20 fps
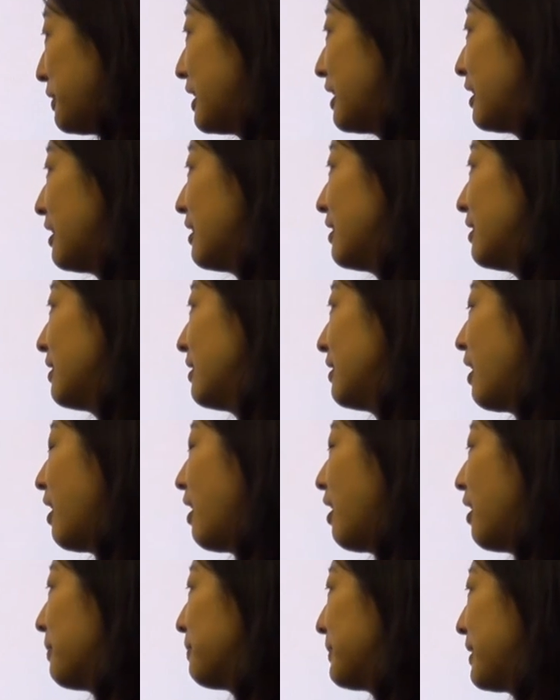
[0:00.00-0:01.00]
in
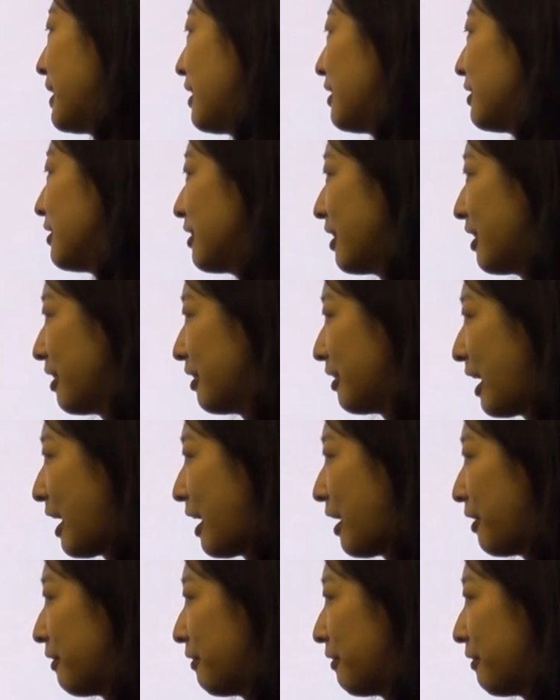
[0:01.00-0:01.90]
Calcutta,